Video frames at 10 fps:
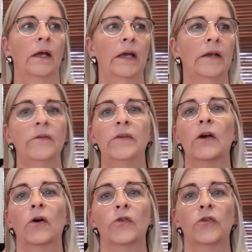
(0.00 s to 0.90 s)
And we
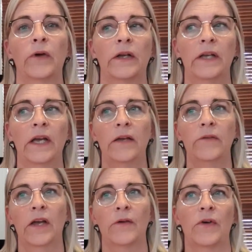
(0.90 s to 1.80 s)
go through our day,
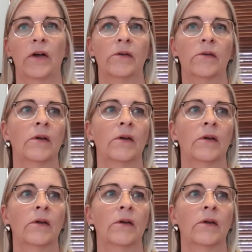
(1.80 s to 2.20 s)
we have our